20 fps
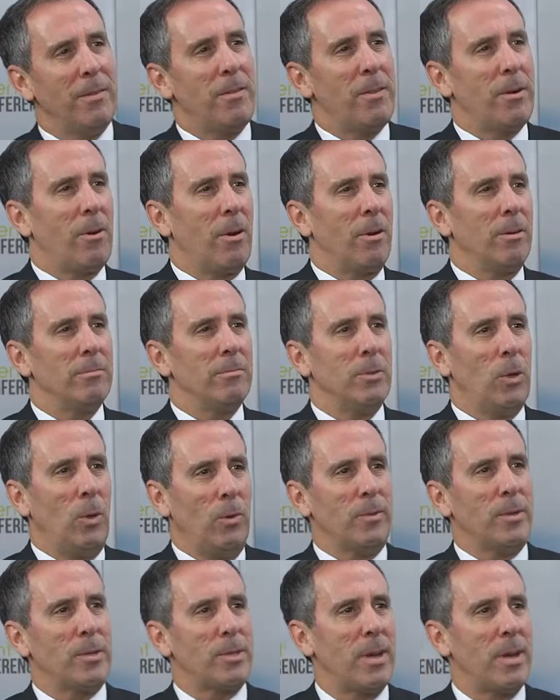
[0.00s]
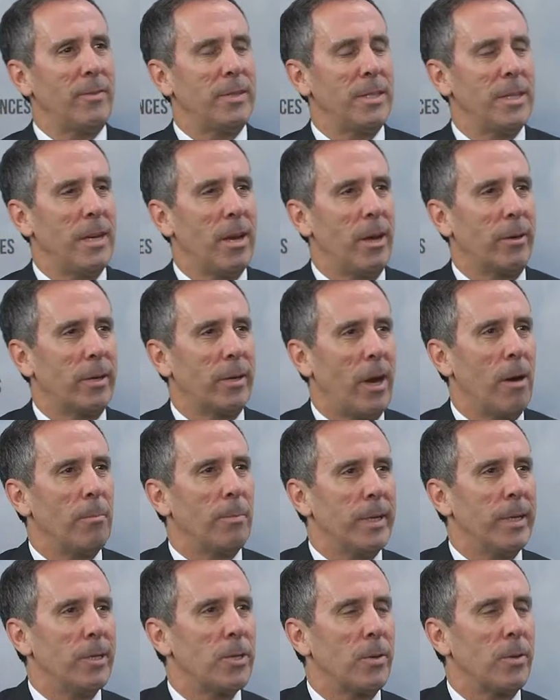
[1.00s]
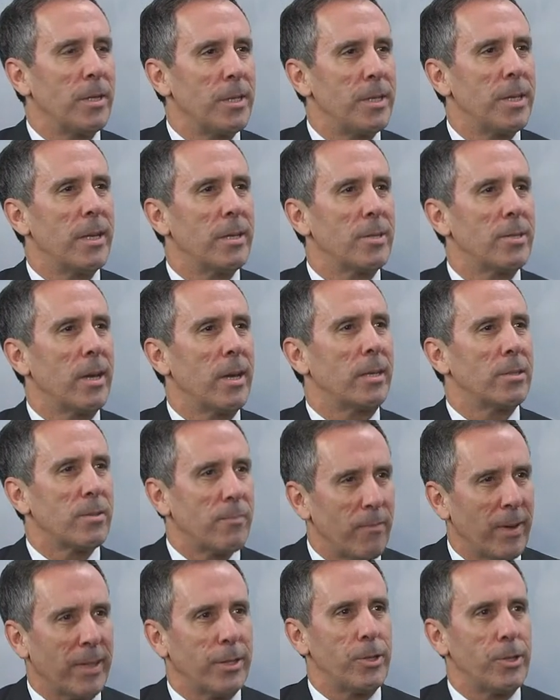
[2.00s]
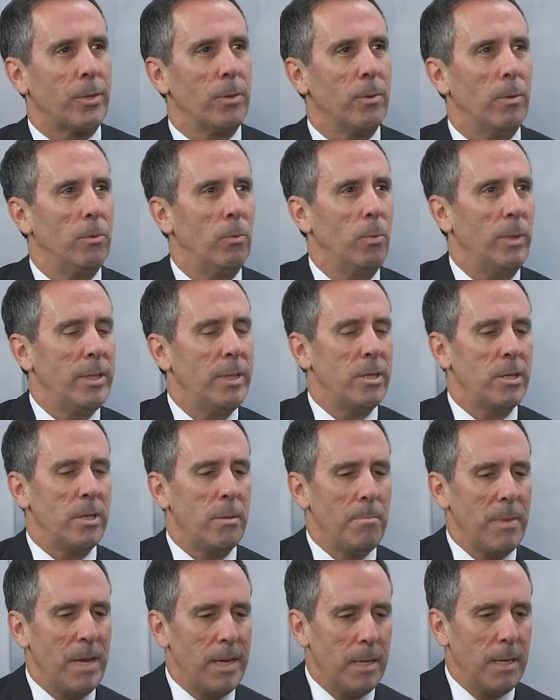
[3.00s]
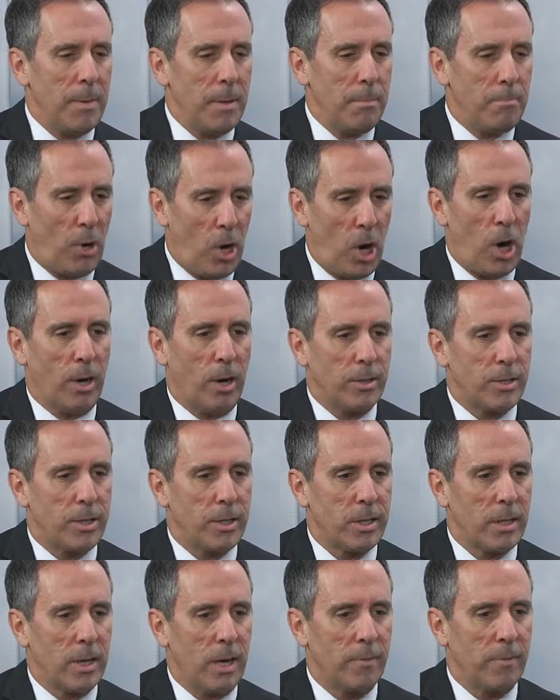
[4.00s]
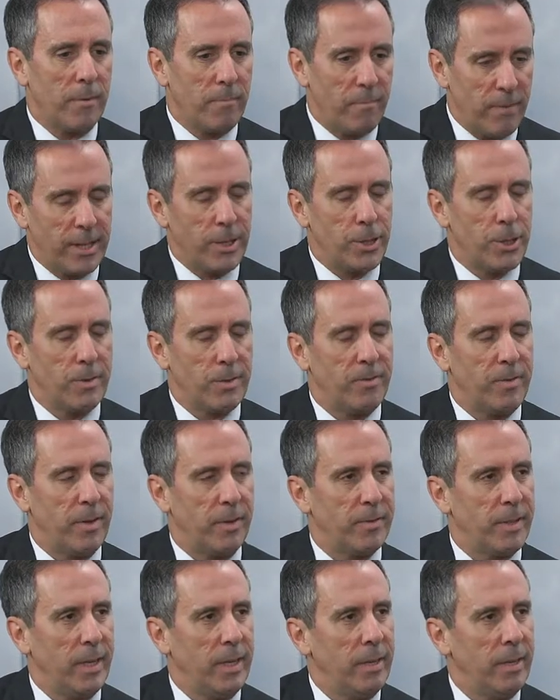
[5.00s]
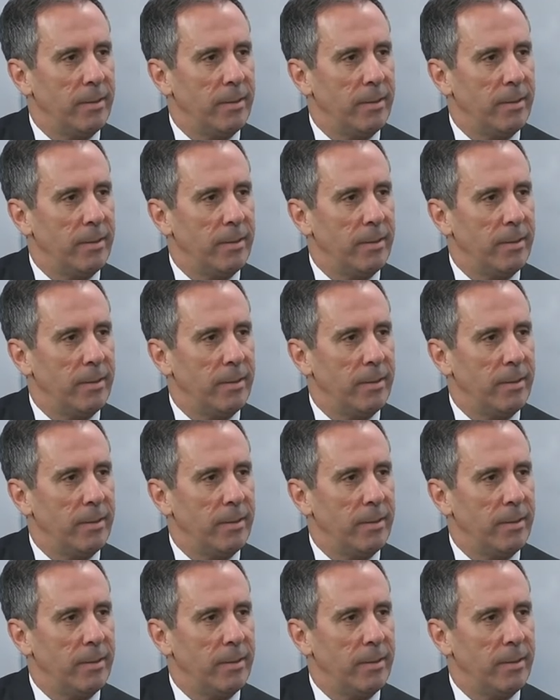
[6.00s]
There are over 1,700 companies on the TSX venture. What does it mean to be part of the Venture 50?